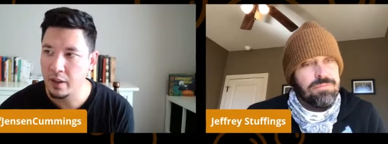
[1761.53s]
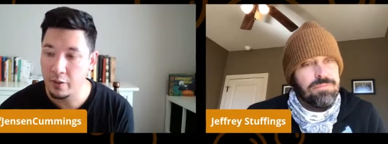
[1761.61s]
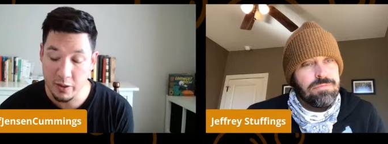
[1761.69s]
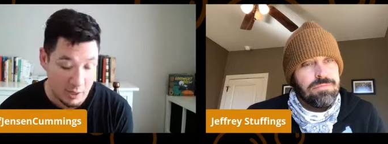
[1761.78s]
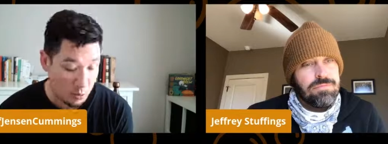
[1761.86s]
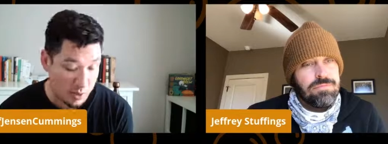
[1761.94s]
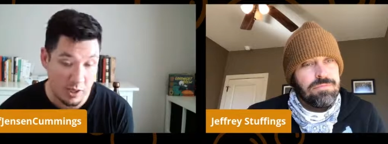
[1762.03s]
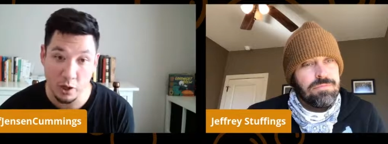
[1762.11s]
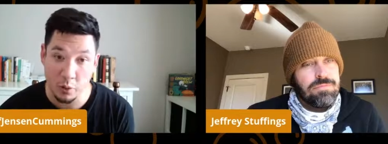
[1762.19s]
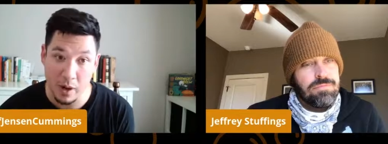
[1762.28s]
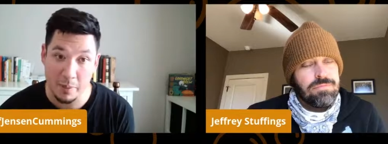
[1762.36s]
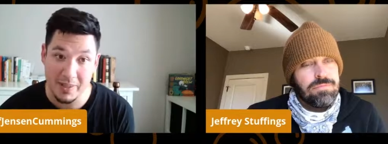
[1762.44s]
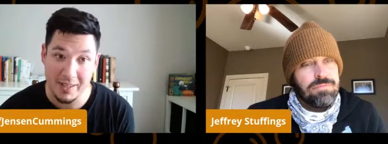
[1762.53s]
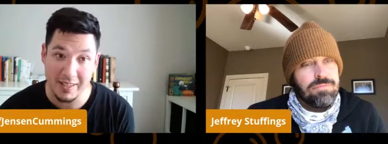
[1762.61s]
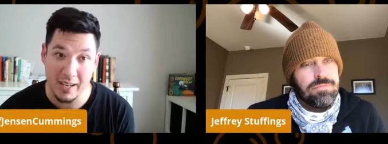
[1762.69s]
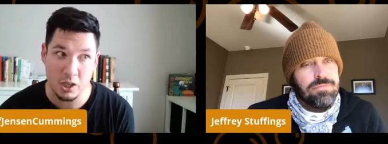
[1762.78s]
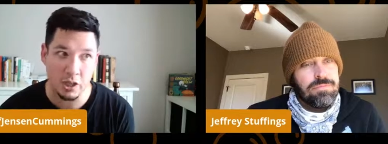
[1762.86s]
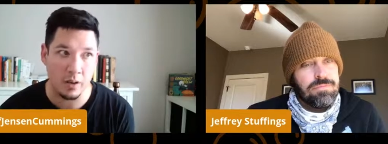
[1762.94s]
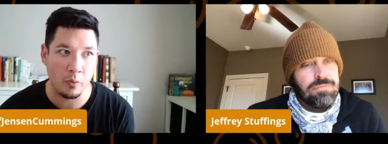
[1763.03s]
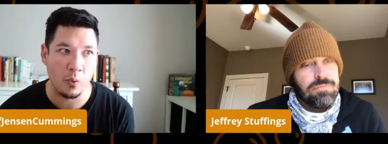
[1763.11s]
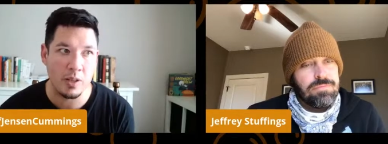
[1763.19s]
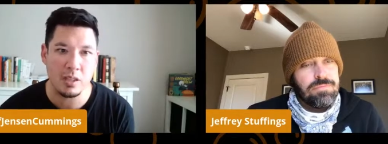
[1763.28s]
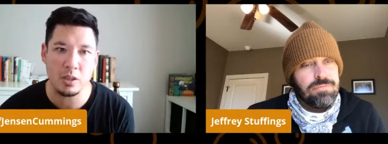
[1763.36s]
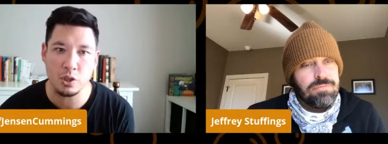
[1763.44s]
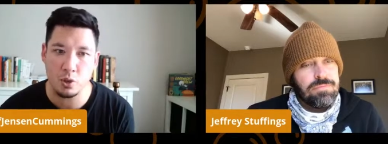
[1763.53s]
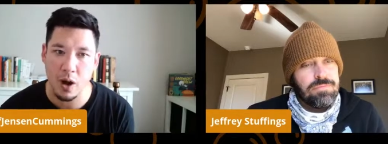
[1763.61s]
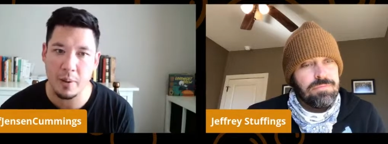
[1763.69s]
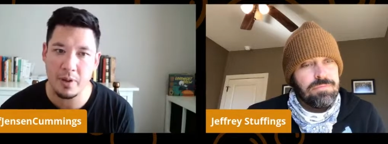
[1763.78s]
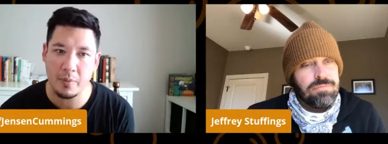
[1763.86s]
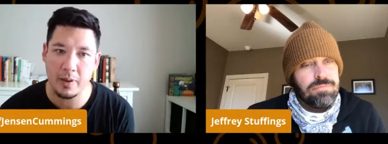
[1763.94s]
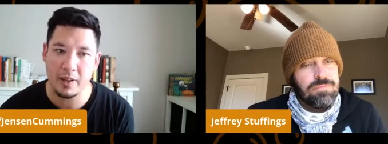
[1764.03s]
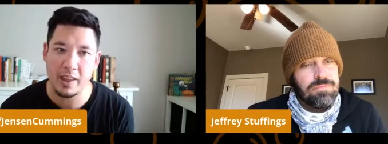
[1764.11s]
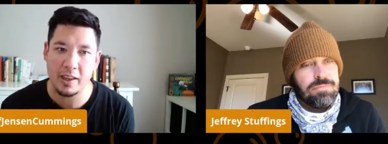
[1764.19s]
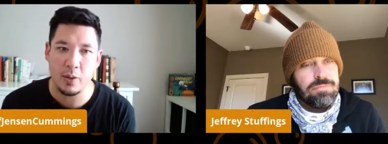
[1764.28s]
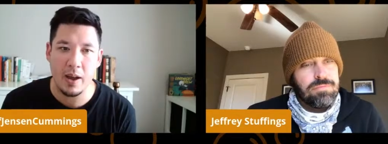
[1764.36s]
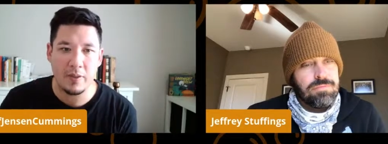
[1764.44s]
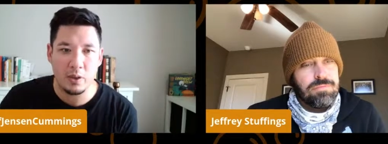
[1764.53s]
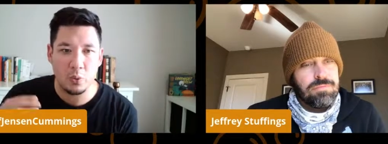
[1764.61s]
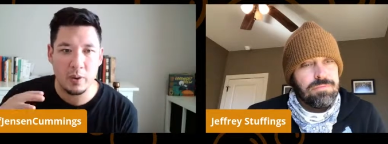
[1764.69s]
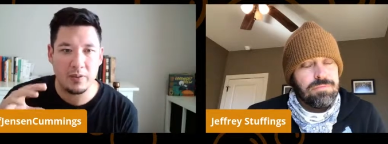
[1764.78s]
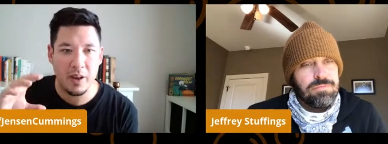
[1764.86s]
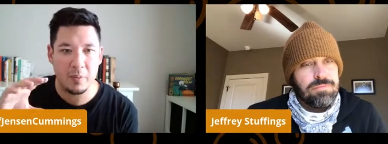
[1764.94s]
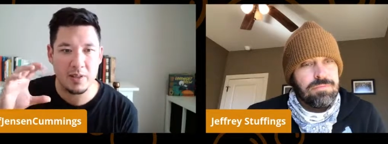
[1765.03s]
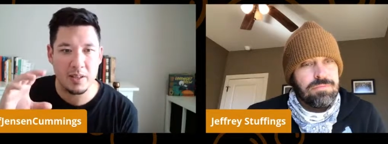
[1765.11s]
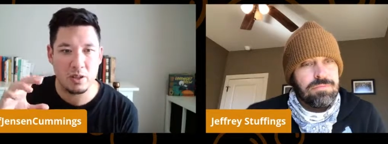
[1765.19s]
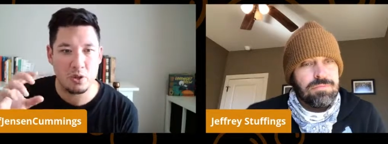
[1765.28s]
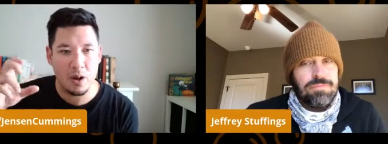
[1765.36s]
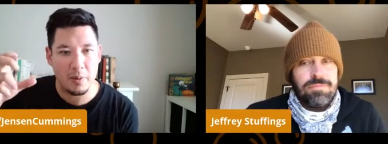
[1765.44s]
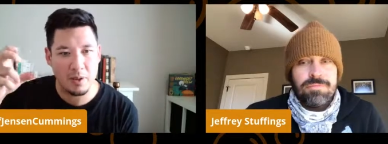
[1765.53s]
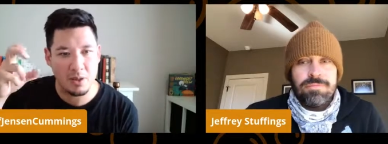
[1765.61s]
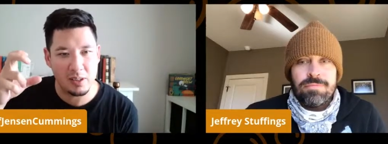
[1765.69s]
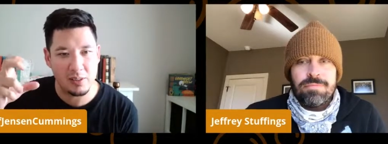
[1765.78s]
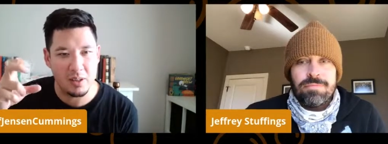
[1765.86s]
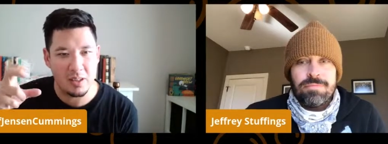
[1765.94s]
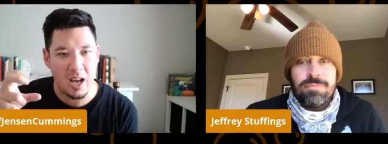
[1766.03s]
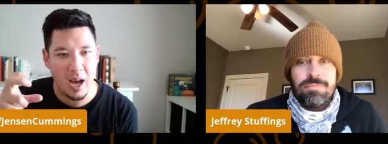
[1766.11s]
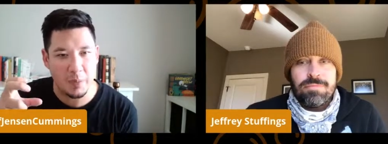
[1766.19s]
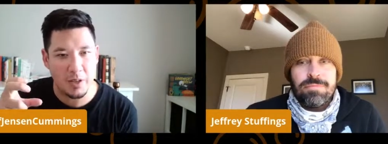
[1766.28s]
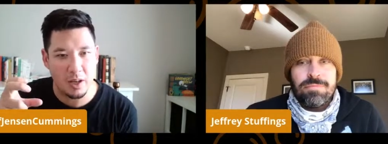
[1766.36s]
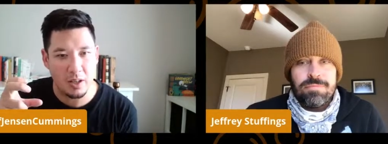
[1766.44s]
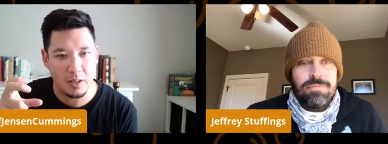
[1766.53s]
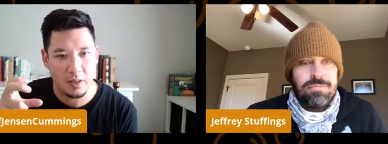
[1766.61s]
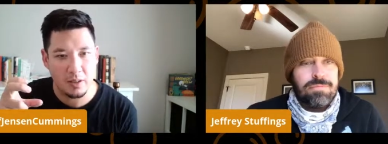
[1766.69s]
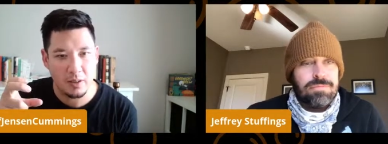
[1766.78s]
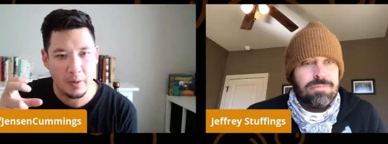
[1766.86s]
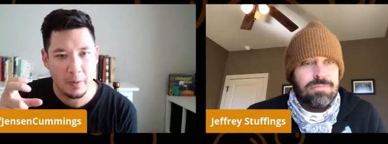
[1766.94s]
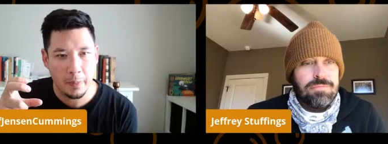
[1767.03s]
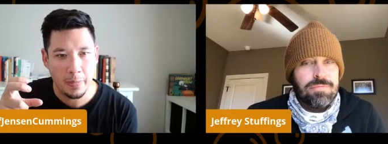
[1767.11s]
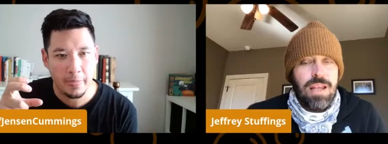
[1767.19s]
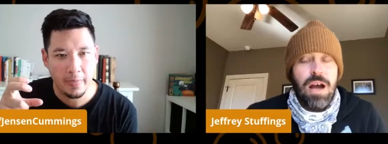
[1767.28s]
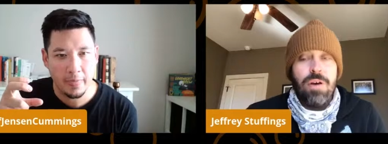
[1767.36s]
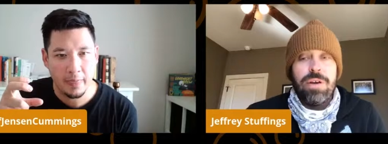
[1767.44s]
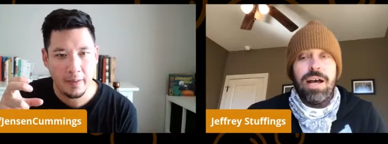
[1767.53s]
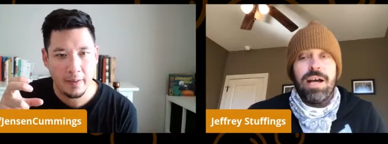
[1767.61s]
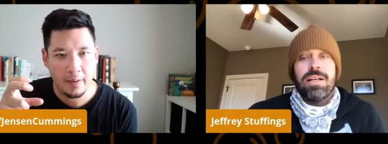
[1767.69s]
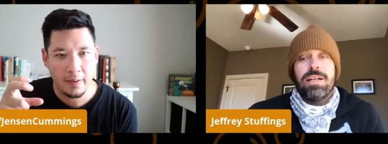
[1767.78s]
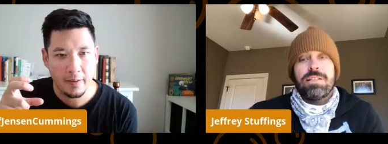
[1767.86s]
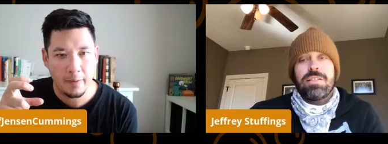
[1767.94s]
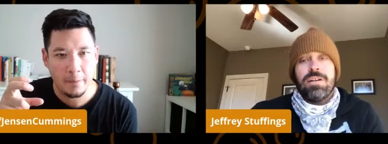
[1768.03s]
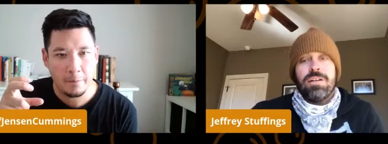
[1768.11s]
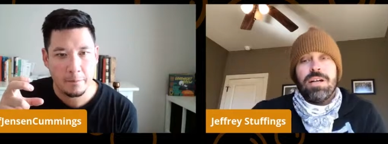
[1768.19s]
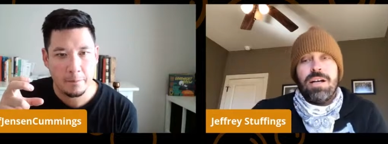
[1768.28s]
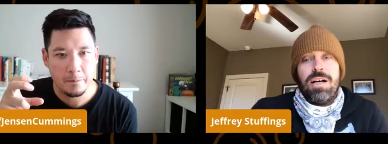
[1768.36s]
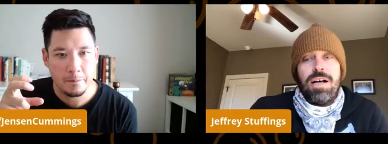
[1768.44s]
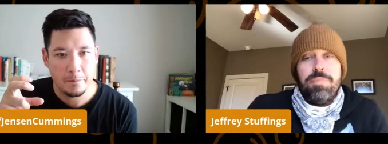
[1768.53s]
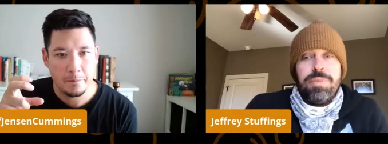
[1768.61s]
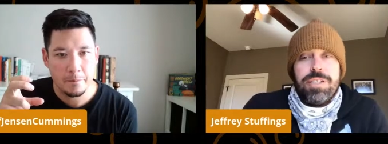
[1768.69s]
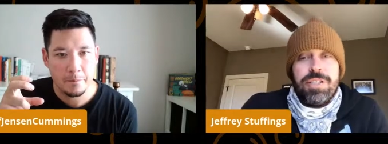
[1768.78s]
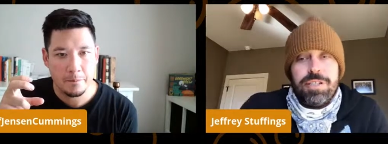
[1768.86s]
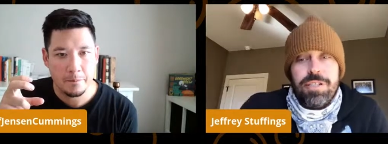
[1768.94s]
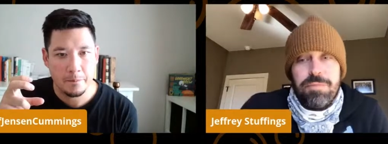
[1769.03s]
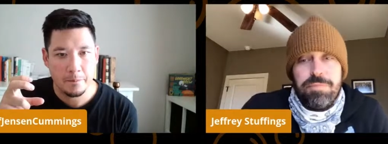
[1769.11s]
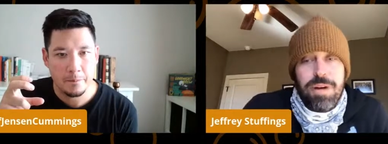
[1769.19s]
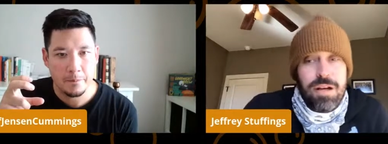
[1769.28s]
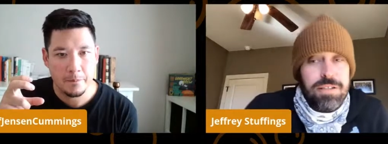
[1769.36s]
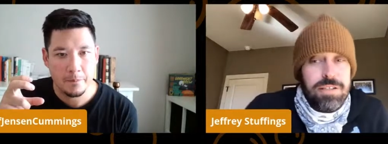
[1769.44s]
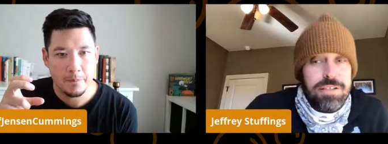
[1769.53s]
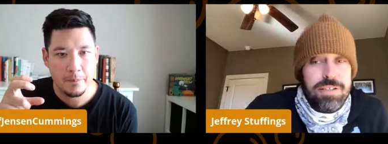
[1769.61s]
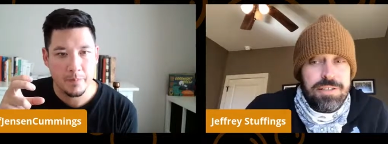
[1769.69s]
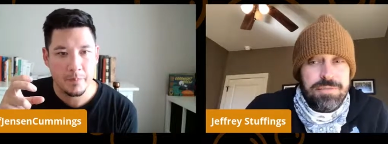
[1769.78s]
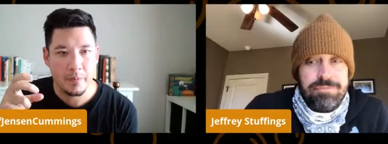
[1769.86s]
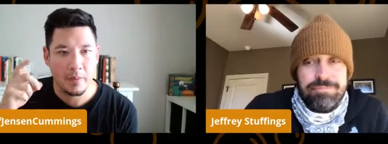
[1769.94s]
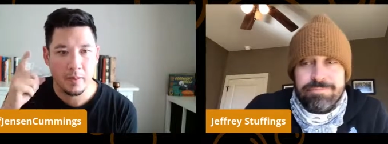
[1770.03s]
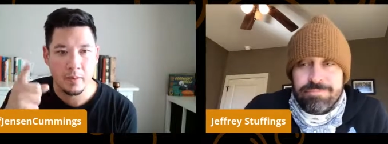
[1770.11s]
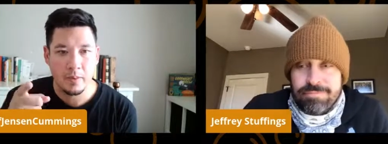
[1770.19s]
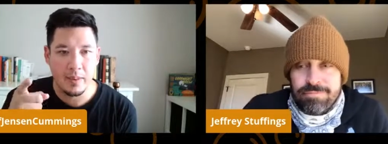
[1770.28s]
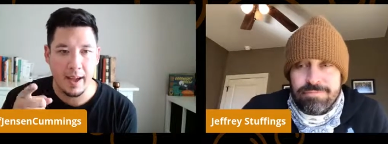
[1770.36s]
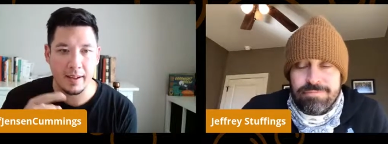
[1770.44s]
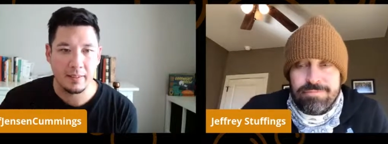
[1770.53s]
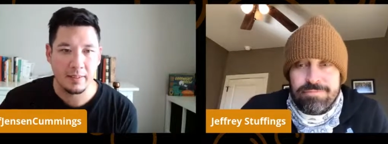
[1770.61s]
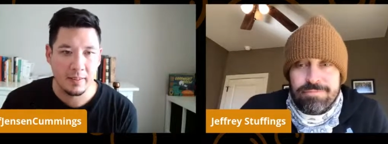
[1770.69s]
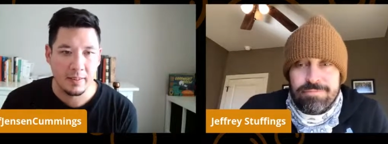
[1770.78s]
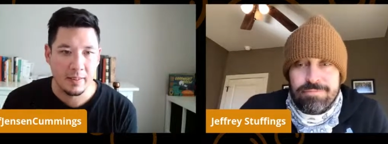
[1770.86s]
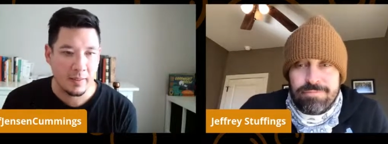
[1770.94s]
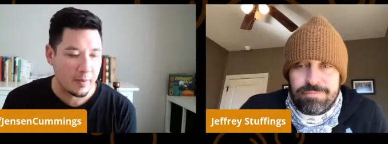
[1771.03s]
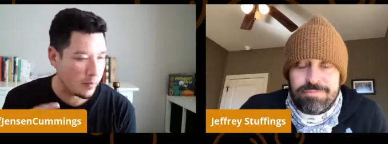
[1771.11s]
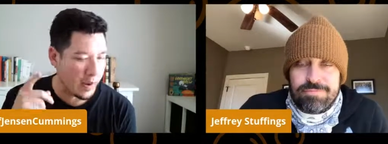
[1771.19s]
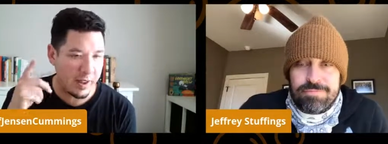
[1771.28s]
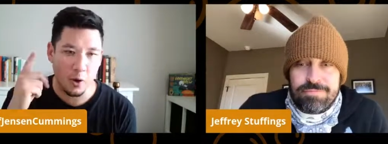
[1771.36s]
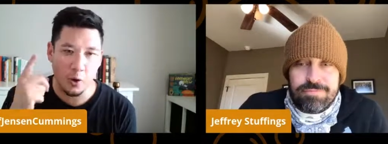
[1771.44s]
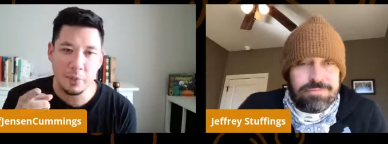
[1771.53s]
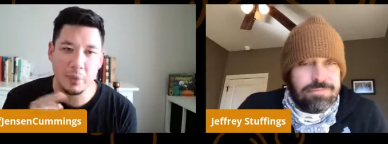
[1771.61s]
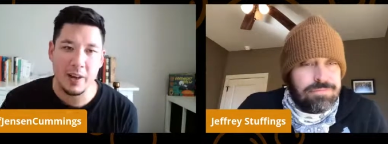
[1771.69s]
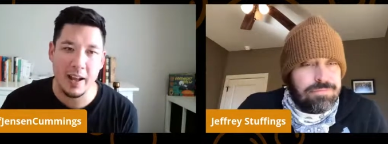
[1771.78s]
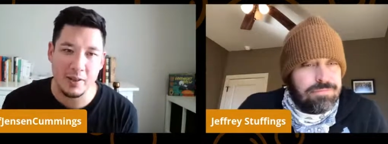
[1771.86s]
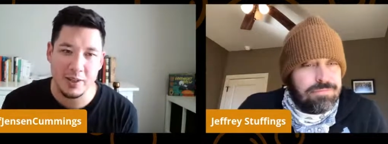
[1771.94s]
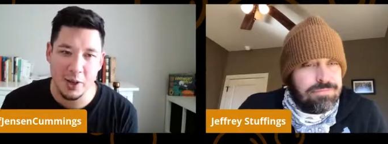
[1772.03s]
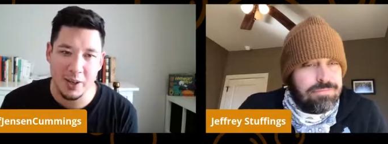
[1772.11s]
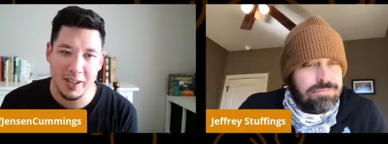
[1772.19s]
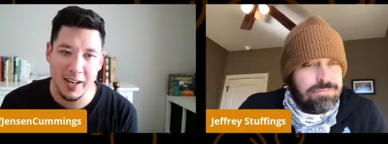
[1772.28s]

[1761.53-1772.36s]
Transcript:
Speaker 1: uh, this one's a good representation. What's the strawberry beer that you have that 25% of the strawberries leave the tops on?
Speaker 2: Oh, yeah. It's called uh, Omniscience and Proselytism.
Speaker 1: That. If I could only pronounce all